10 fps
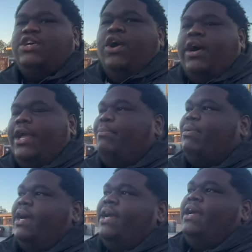talking,
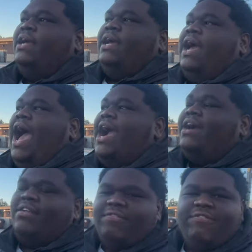but I
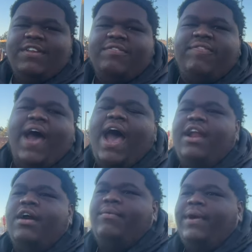couldn't really find
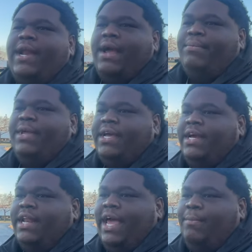nowhere that we
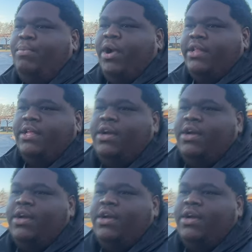could like park the